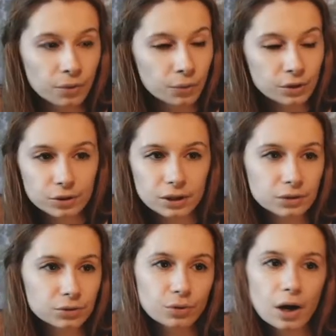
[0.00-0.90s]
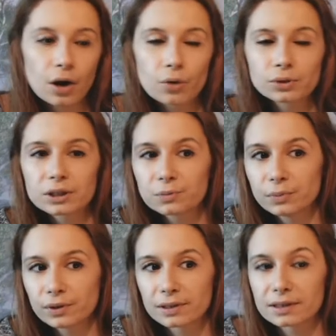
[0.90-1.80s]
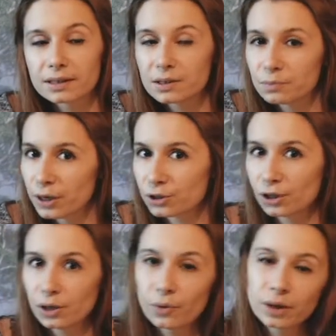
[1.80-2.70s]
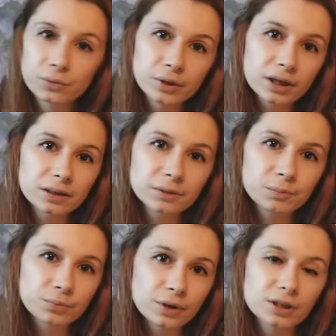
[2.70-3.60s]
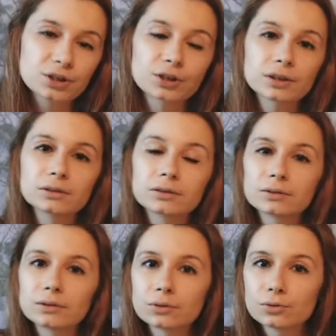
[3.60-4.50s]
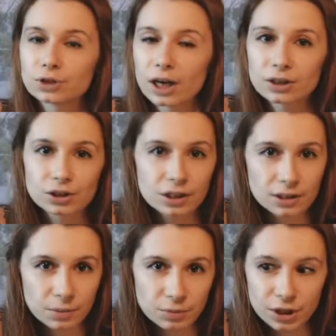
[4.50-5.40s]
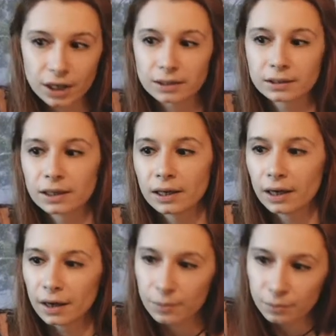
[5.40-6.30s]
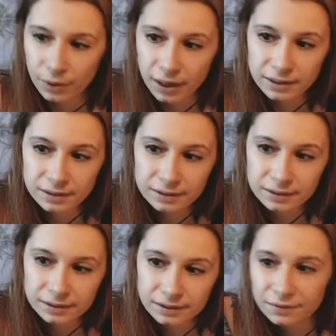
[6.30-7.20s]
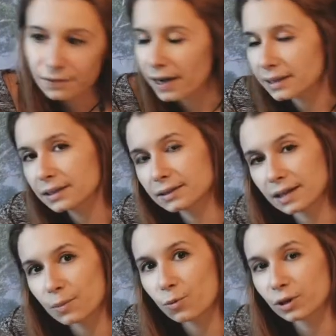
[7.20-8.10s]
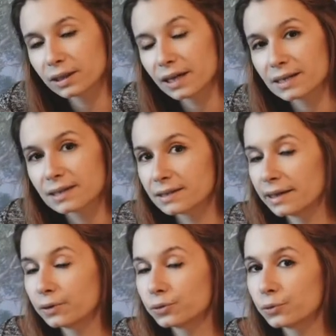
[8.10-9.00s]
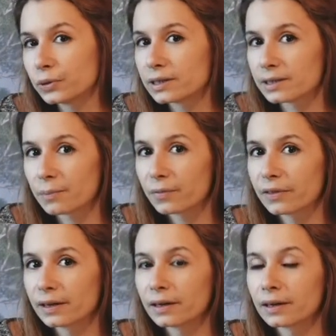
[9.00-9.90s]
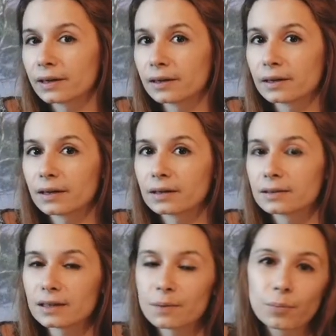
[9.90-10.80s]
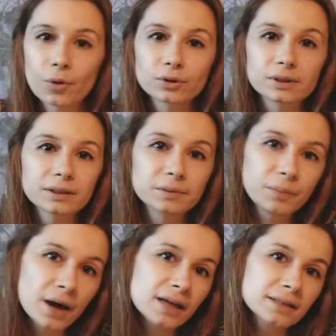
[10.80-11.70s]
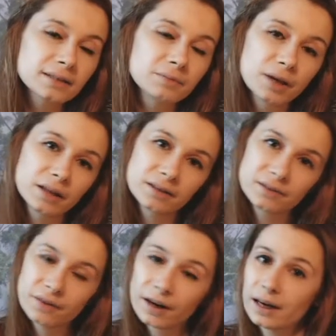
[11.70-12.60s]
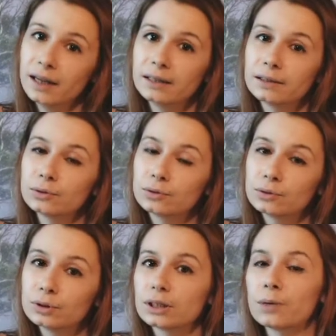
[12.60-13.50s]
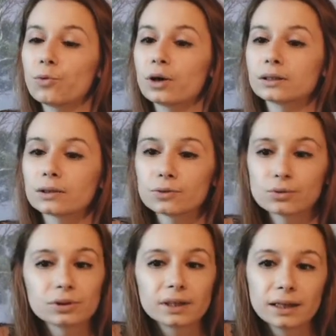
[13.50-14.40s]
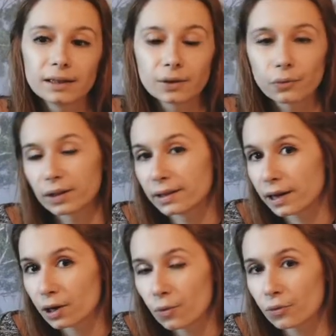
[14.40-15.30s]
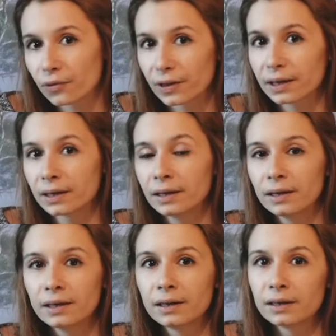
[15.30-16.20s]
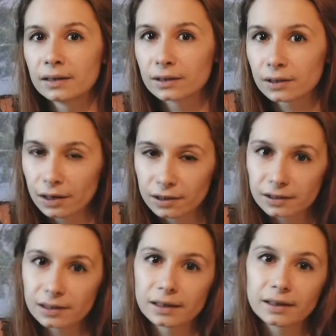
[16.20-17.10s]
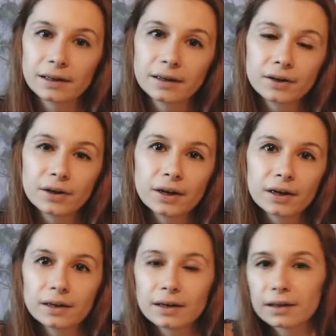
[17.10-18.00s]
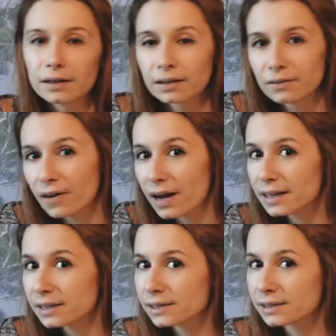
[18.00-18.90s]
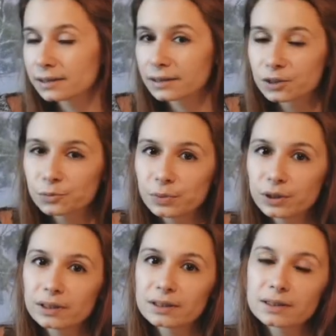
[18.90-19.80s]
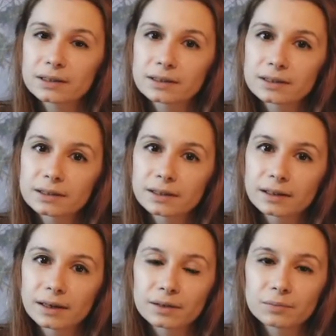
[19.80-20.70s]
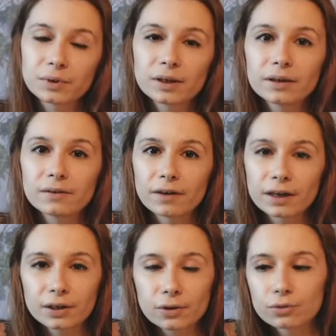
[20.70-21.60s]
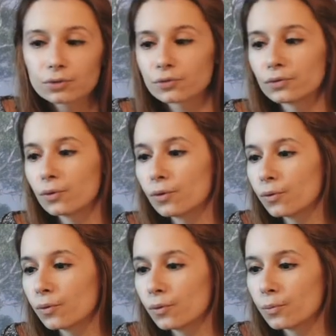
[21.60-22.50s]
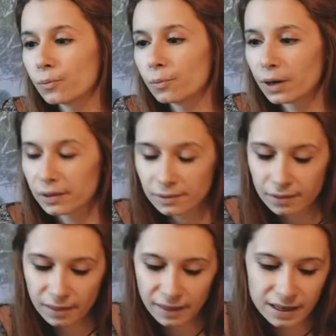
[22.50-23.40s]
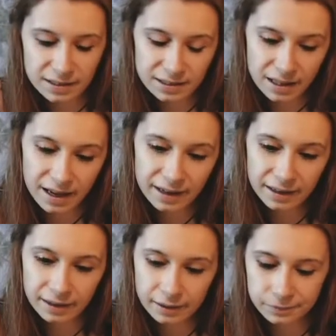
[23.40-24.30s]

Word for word: we turn to our own experience, especially when we are under pressure to change the subject. But the fact that someone has dealt with something at some point in the past means very little to someone who's dealing with their own thing currently. Advice and experience can be very useful, but things like,